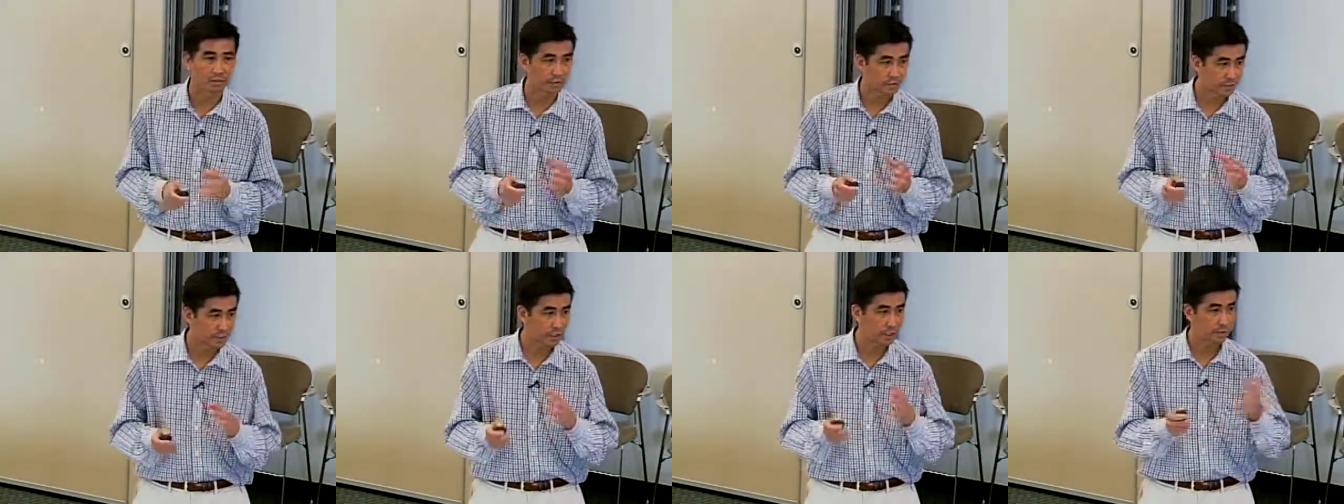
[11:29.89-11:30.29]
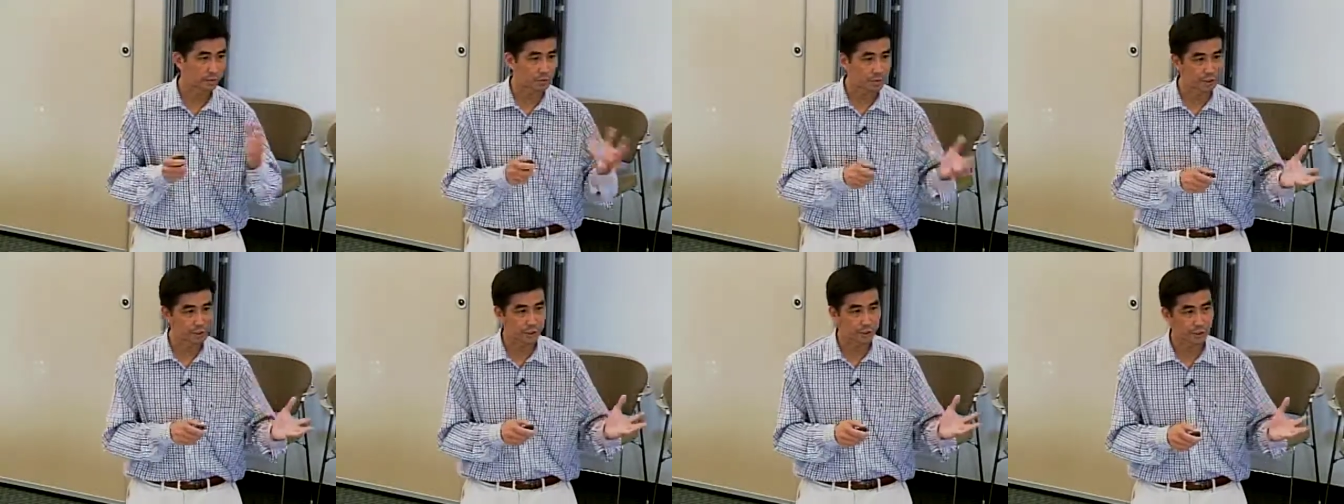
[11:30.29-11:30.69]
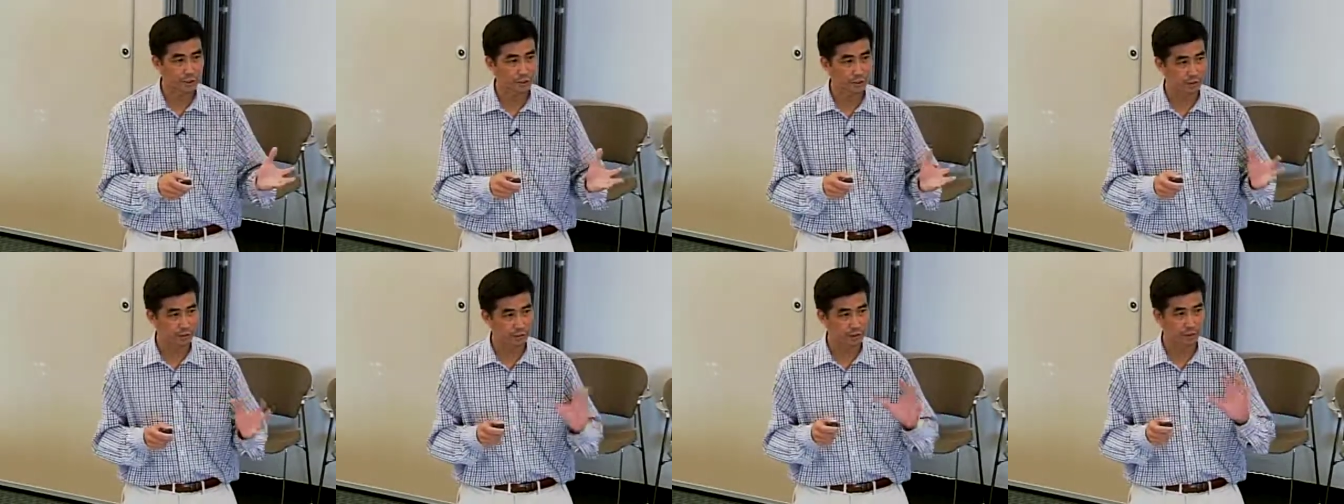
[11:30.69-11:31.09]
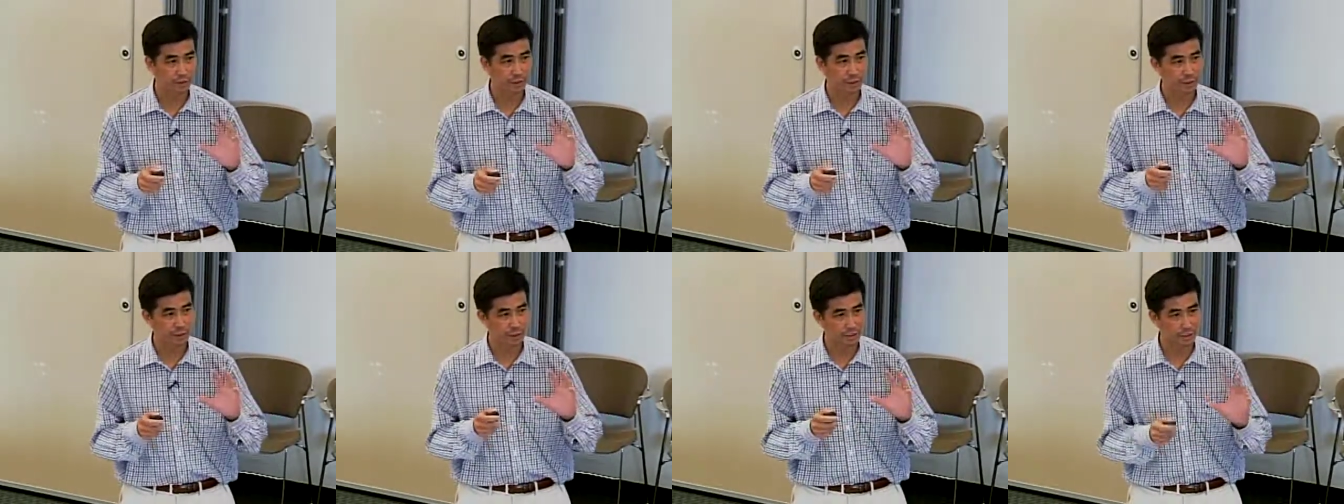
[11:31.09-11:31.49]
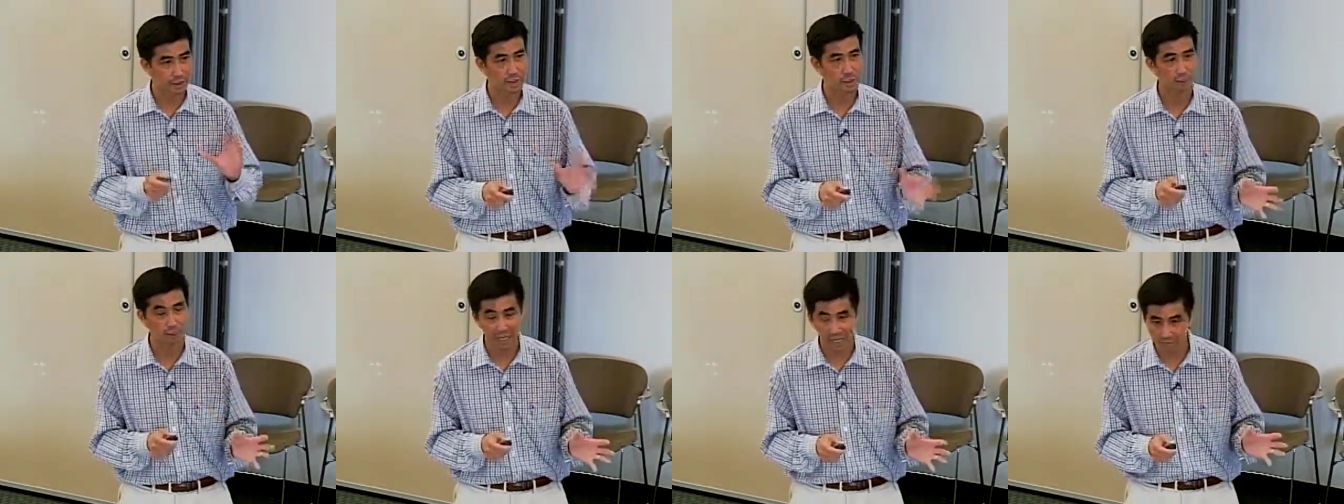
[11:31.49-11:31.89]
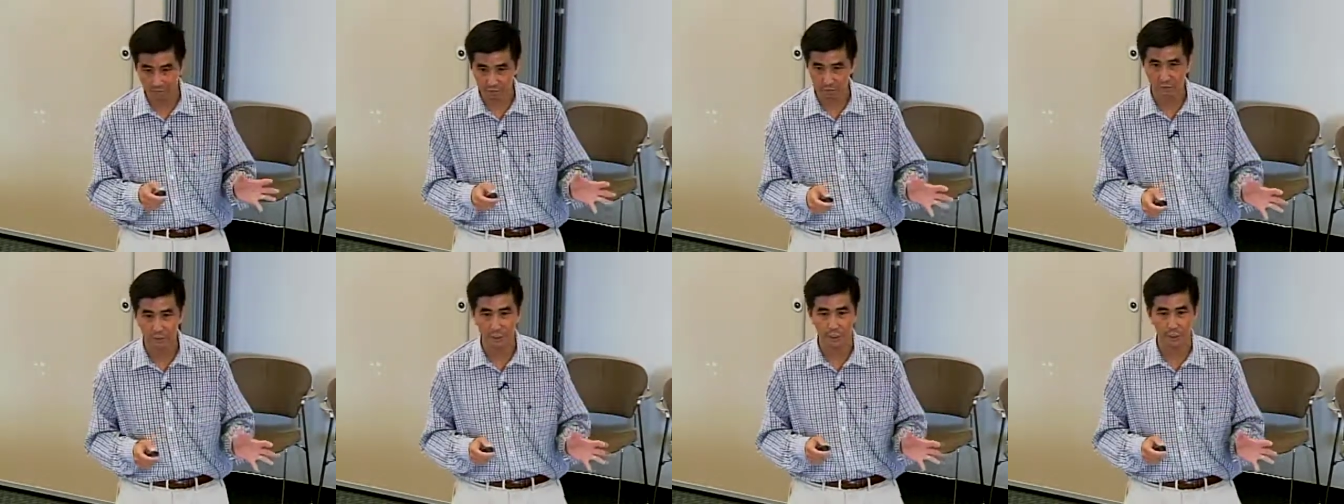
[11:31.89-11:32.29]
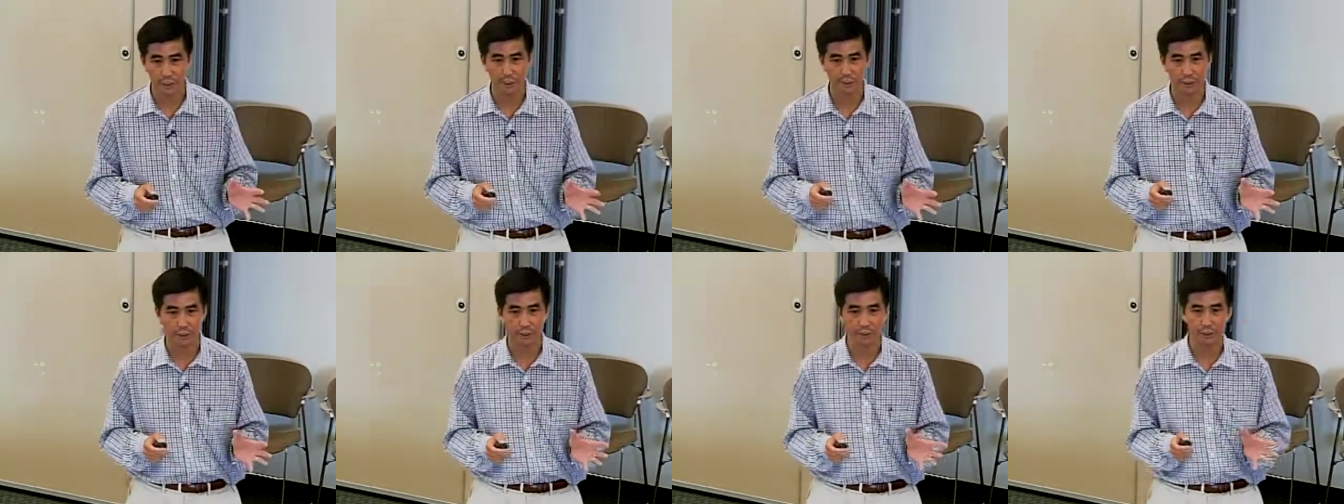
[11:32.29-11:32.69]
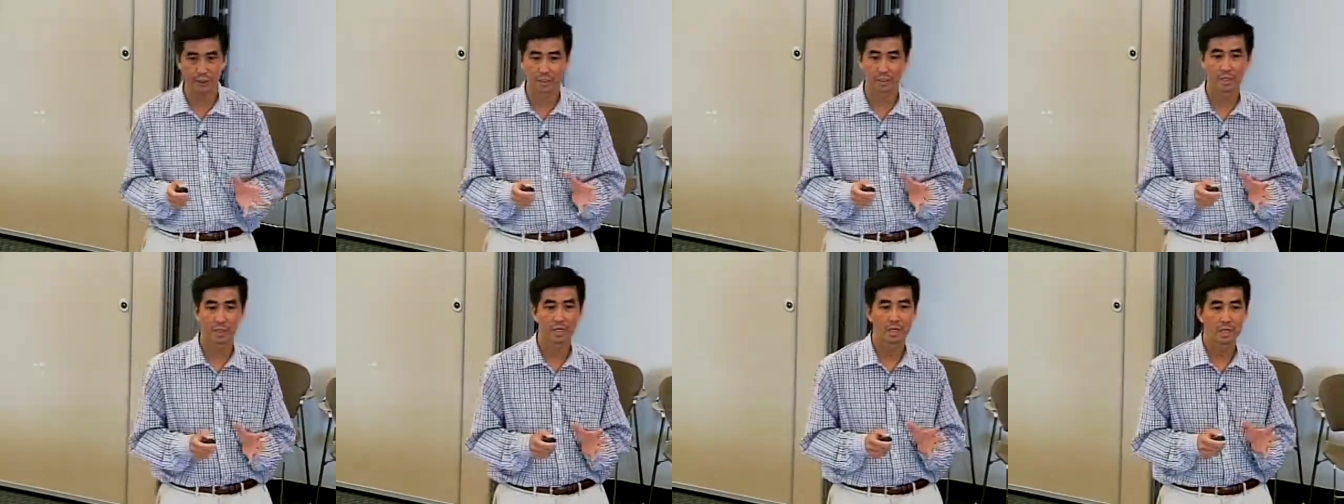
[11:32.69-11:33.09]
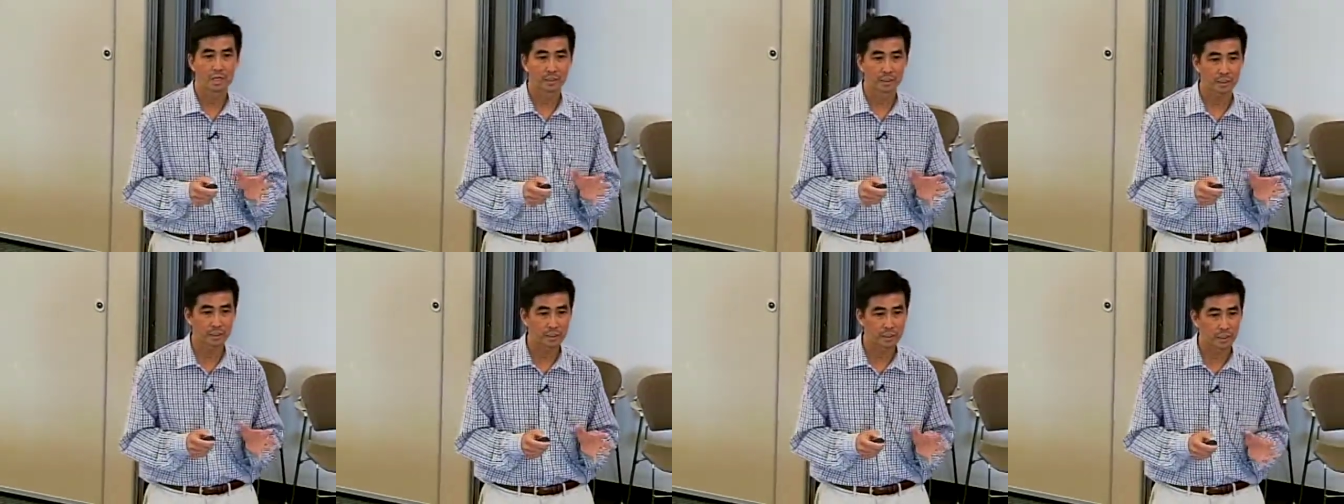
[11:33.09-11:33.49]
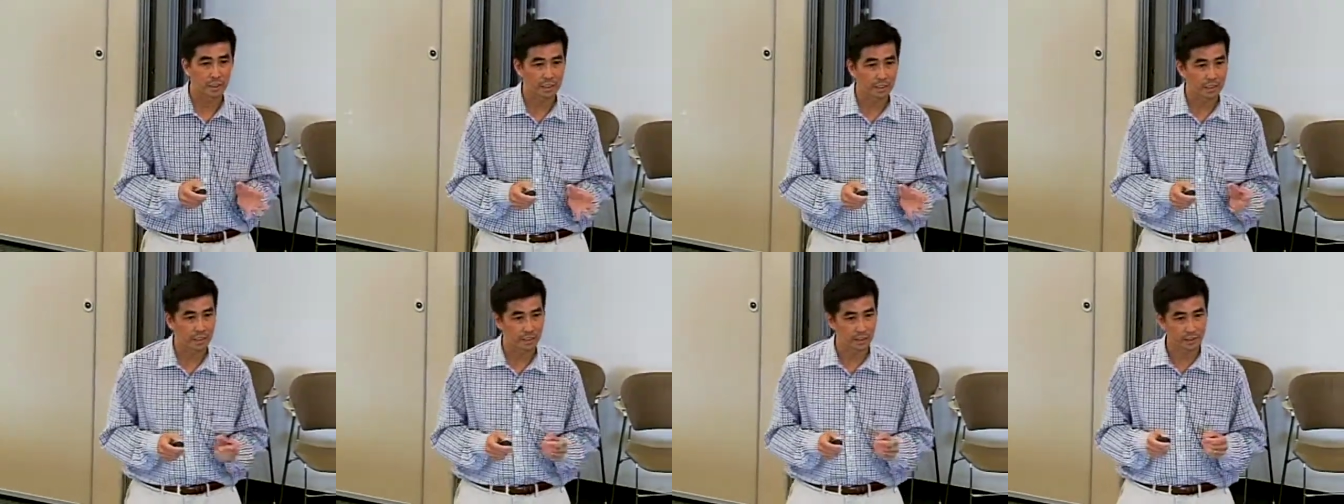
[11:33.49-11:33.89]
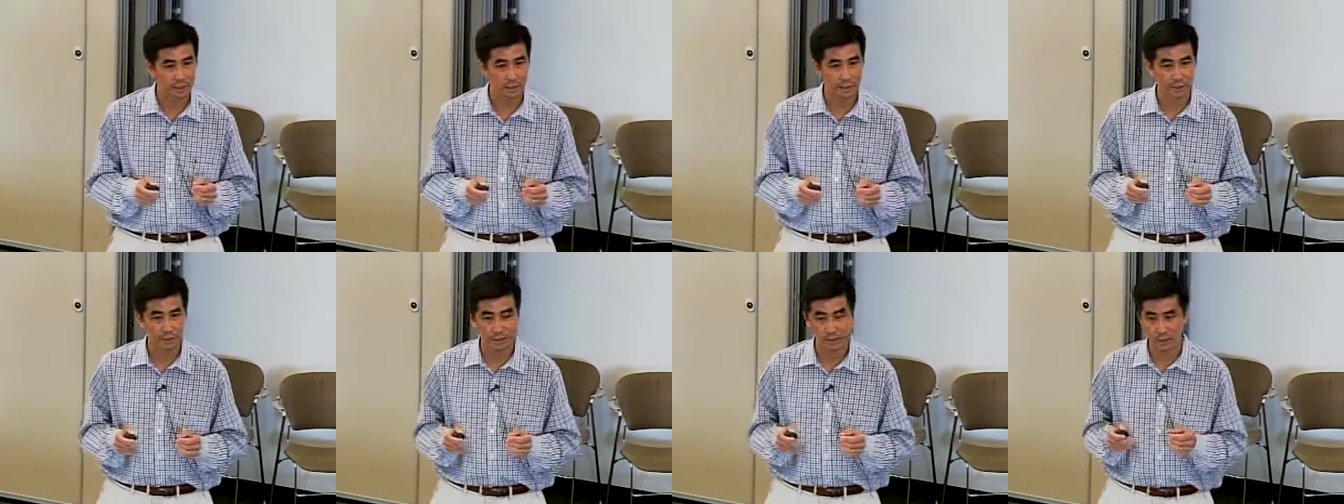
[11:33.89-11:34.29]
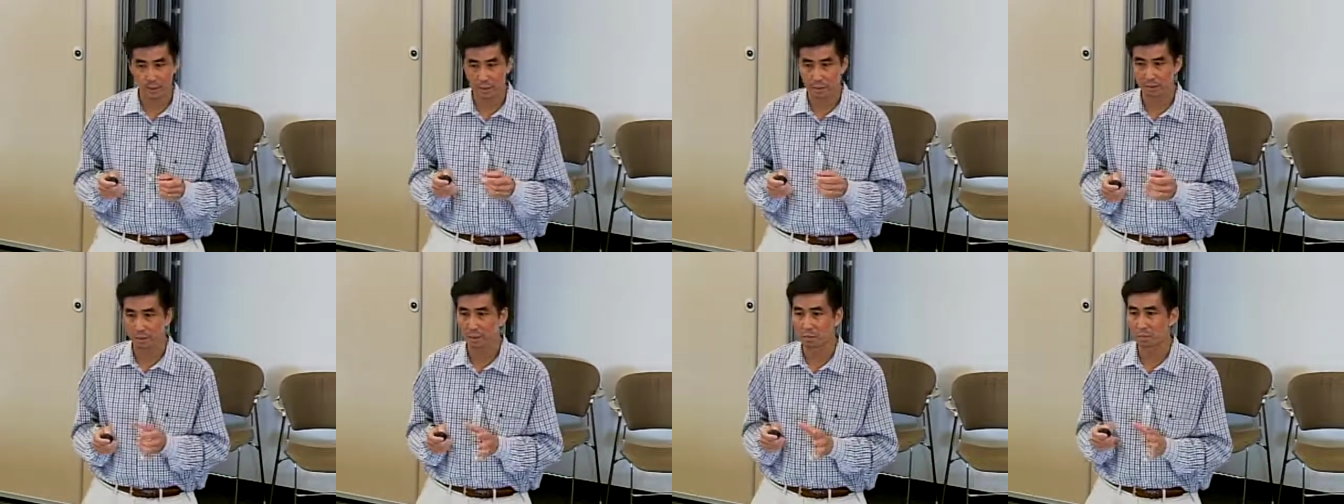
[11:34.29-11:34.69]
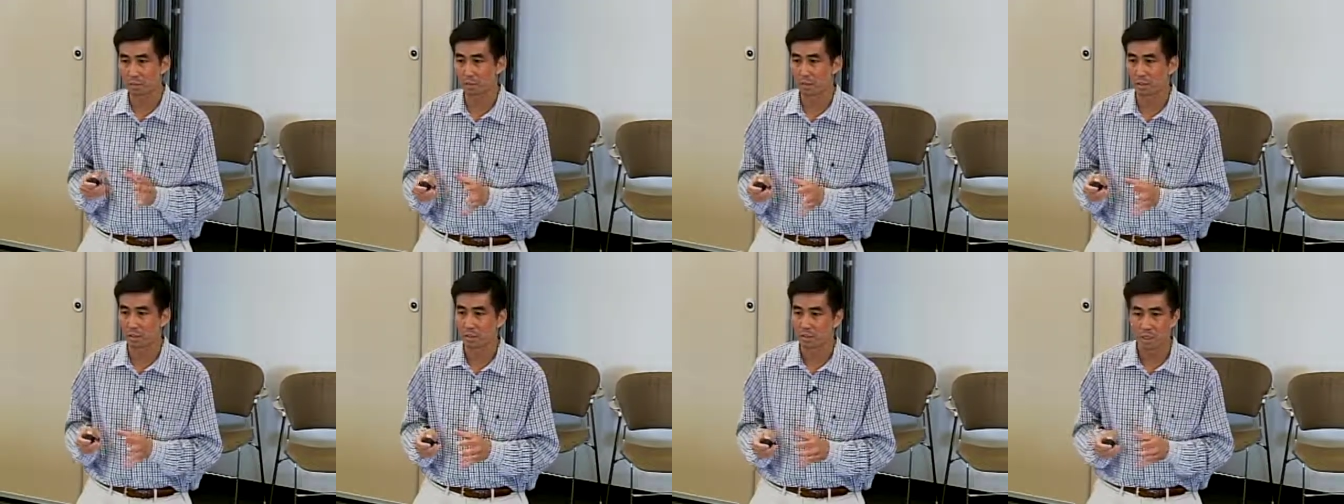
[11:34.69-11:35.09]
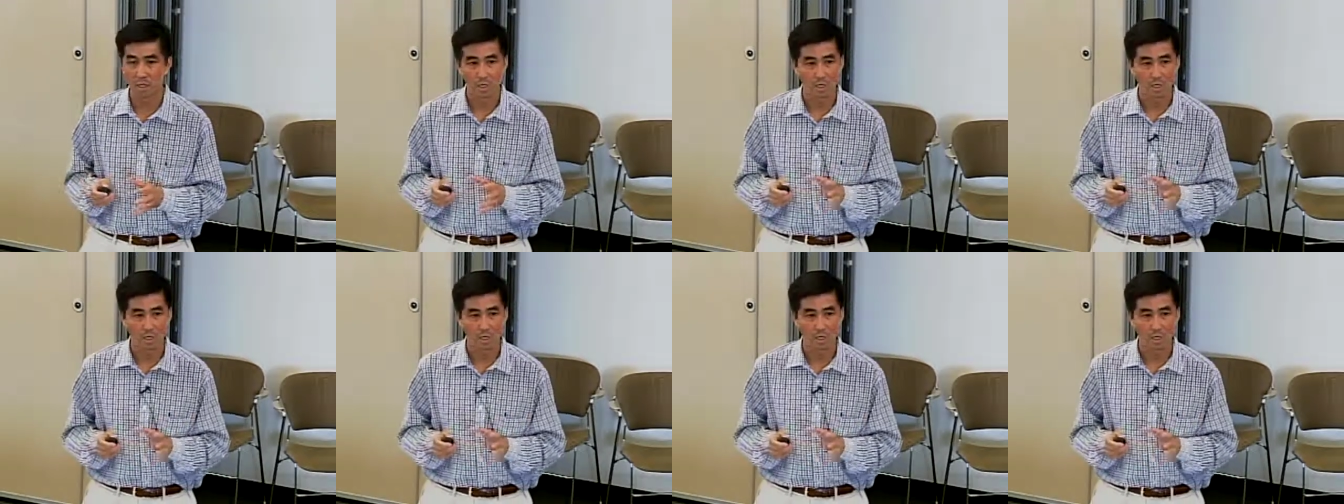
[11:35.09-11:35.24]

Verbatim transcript: there's, other research just, just looking at teacher behavior then changes such that uh, teachers tend to be more,